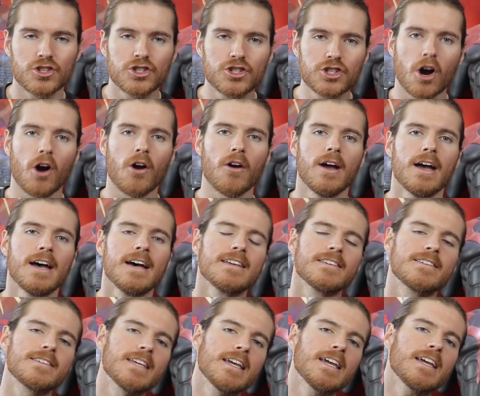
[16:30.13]
So,
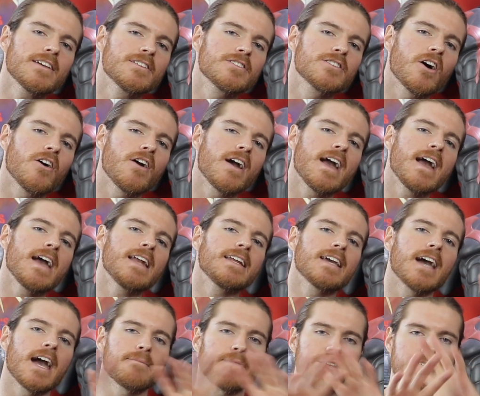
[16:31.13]
seeing as though
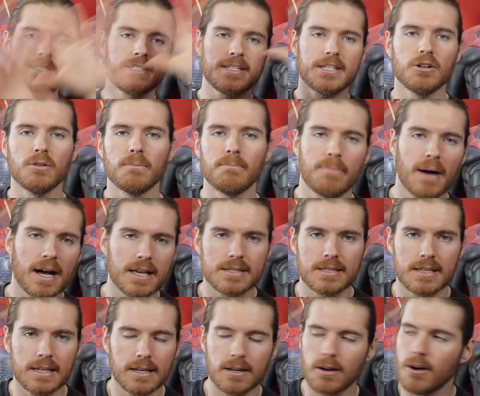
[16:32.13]
Endgame is still buzzing,